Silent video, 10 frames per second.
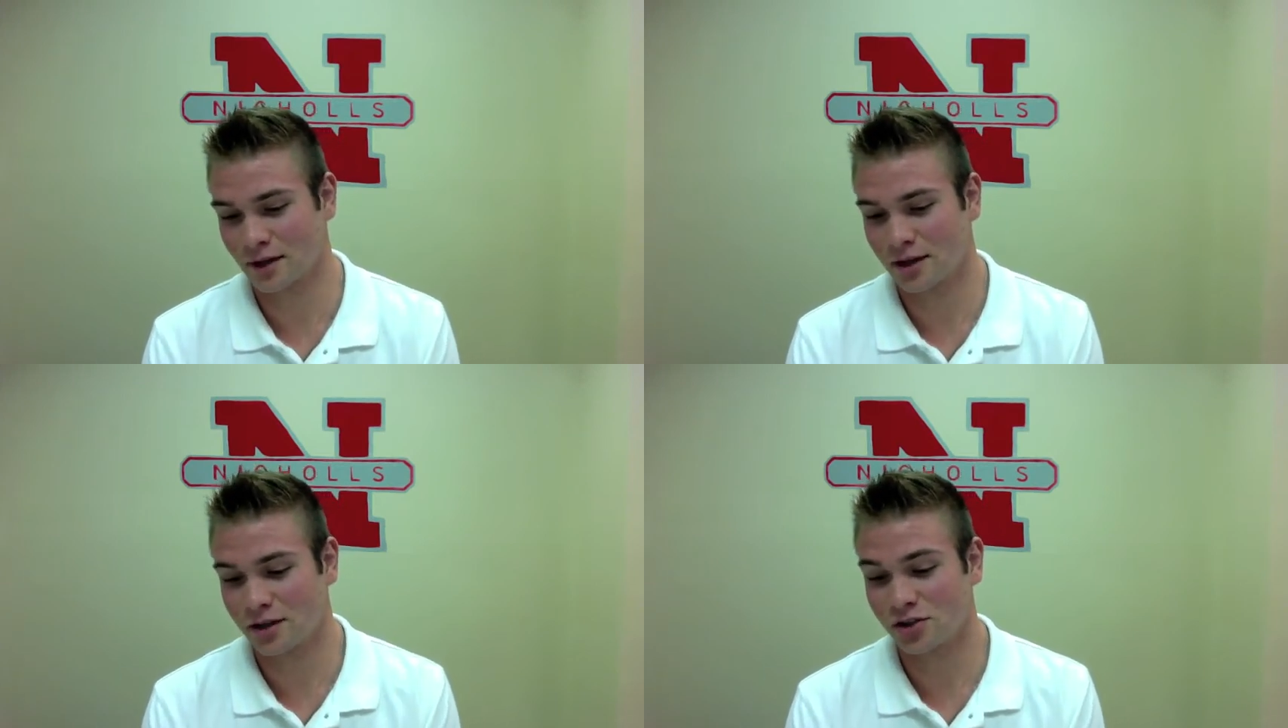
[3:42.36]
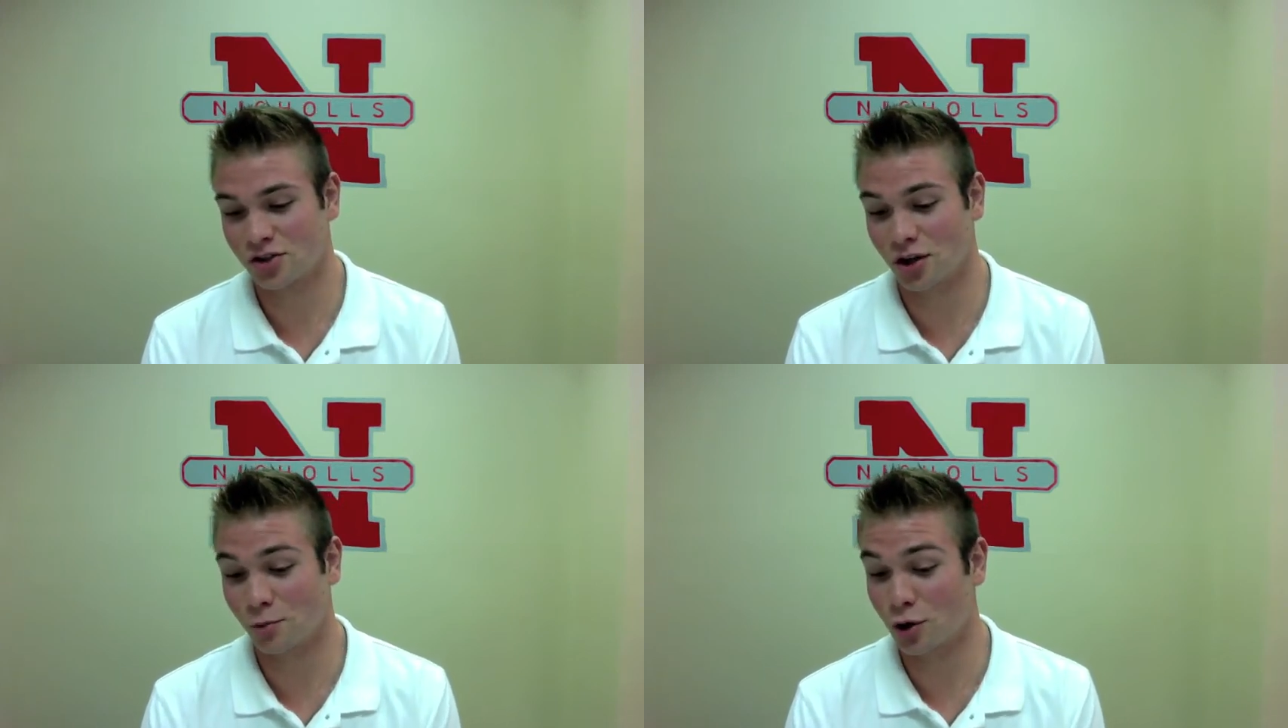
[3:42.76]

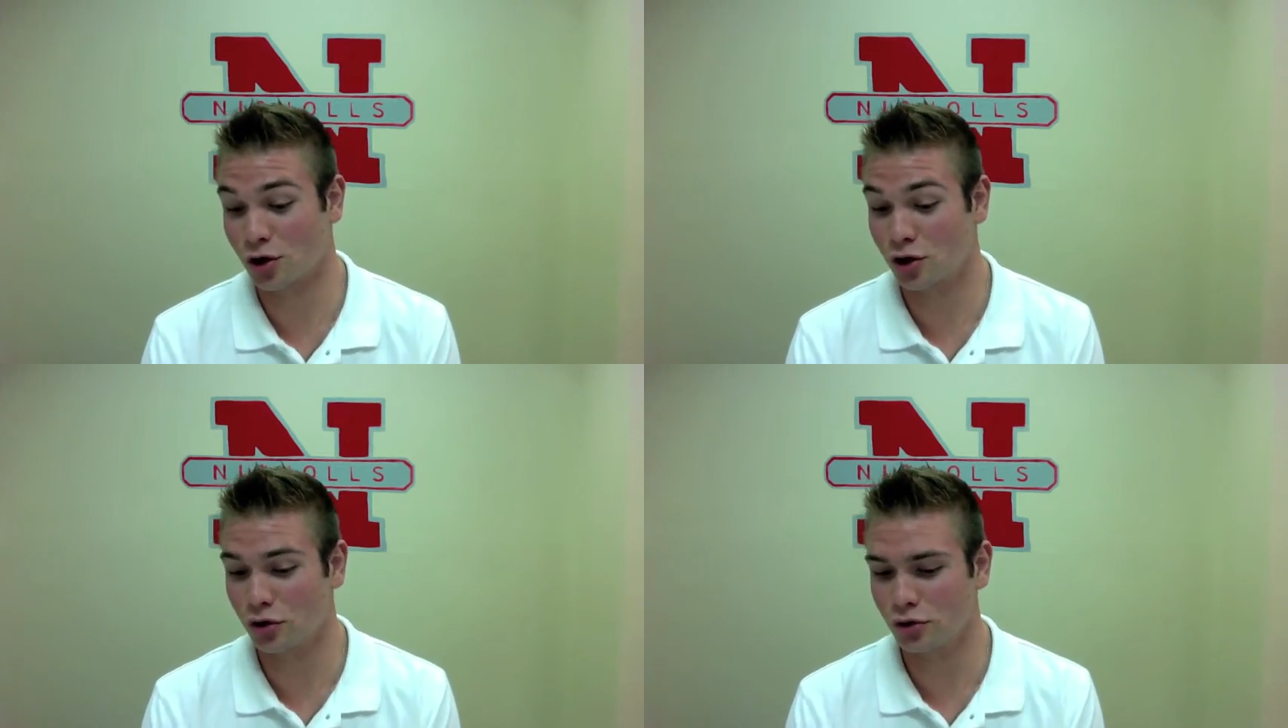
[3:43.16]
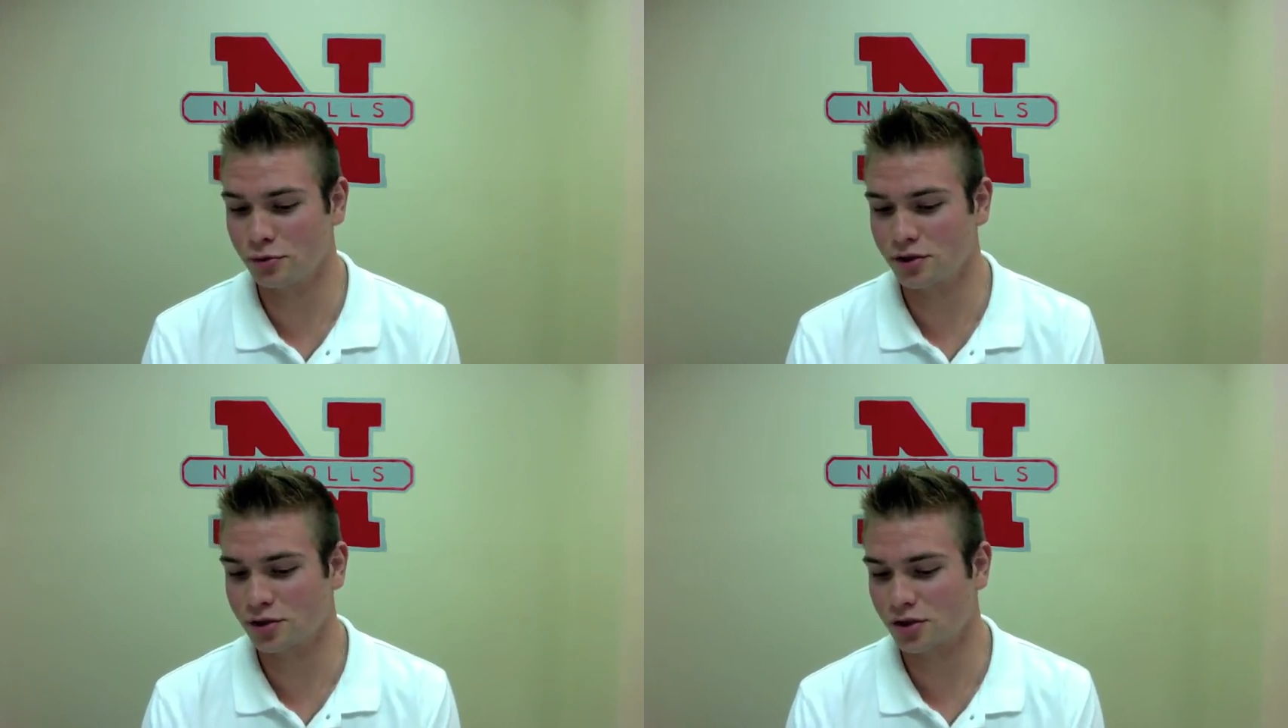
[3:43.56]
some were
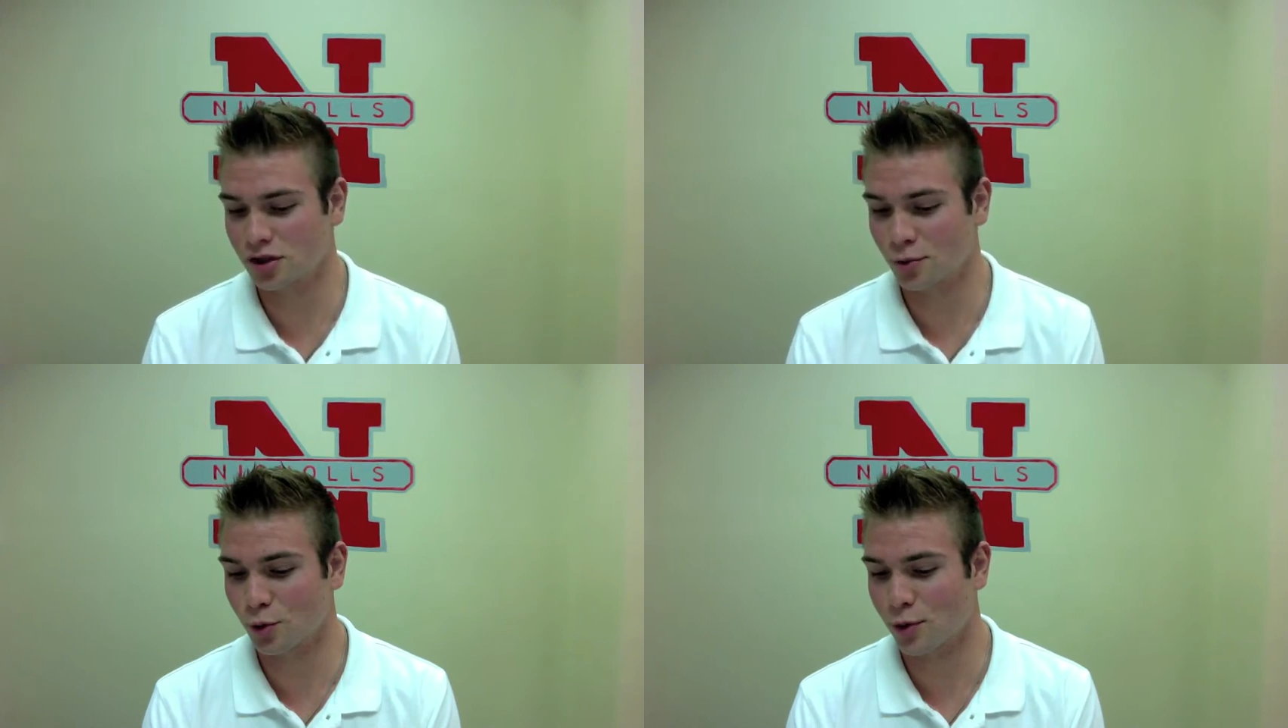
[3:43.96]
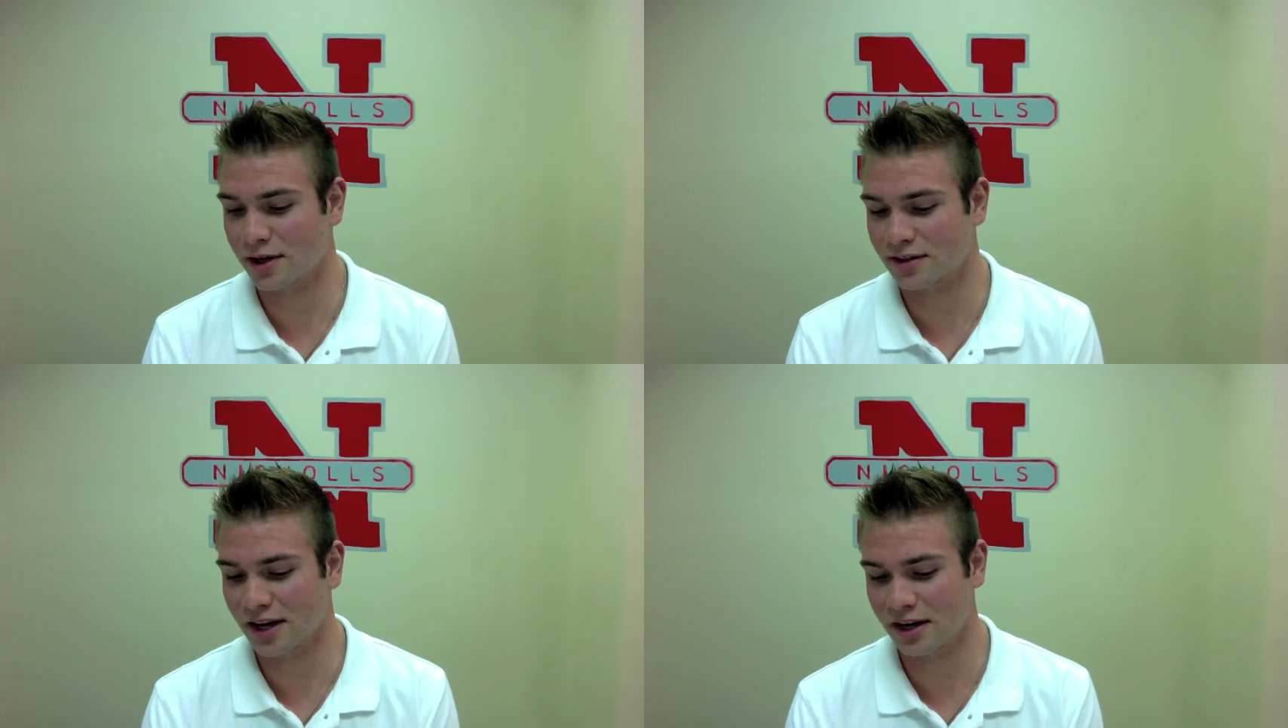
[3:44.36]
cubes, some were
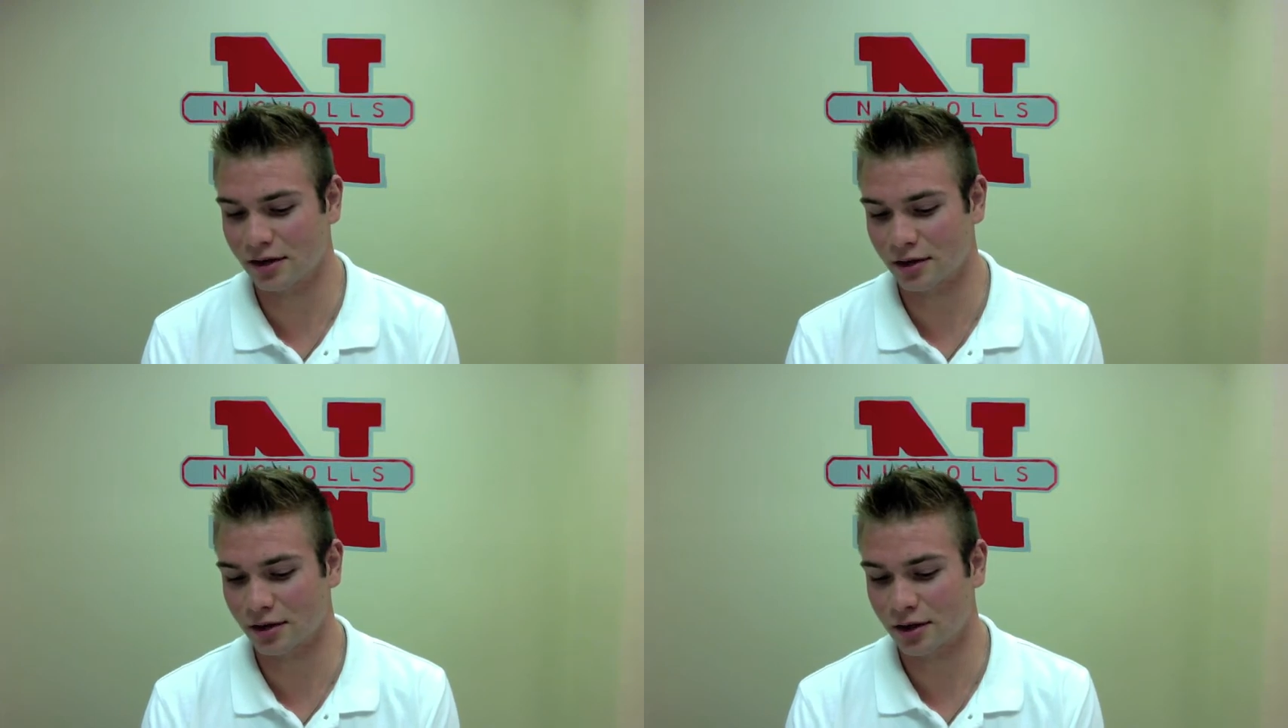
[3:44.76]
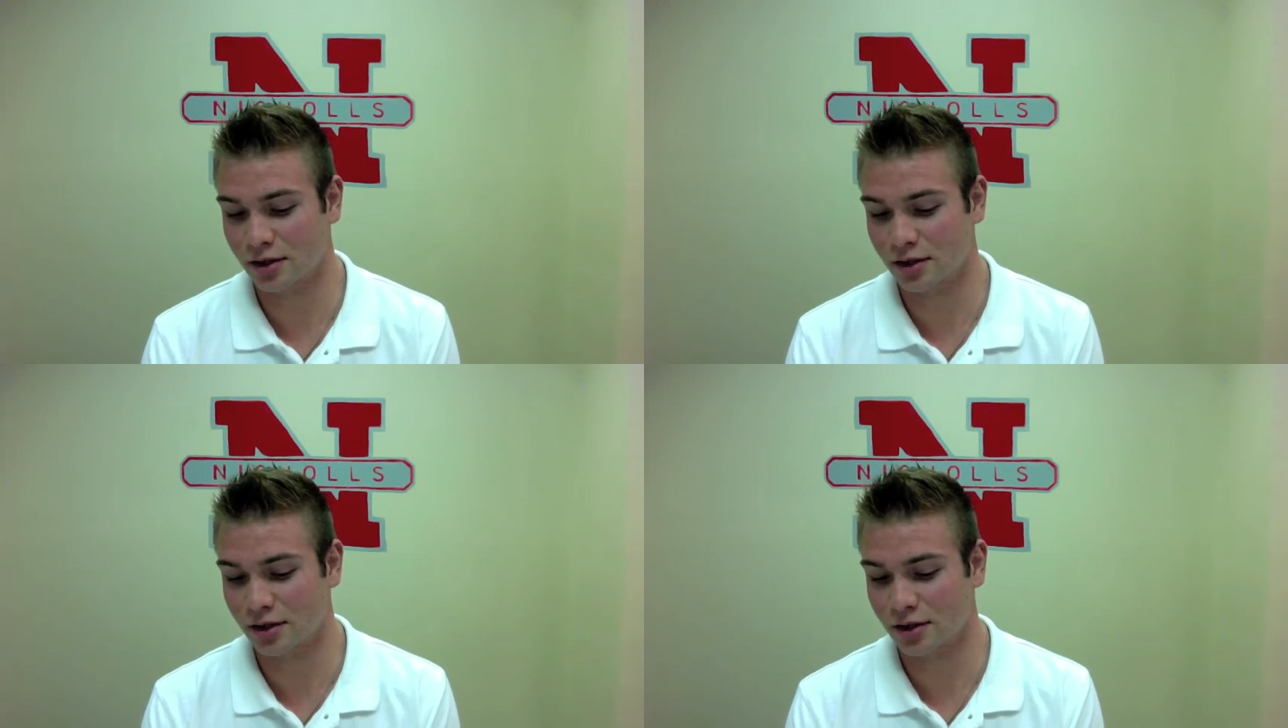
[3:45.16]
rectangular,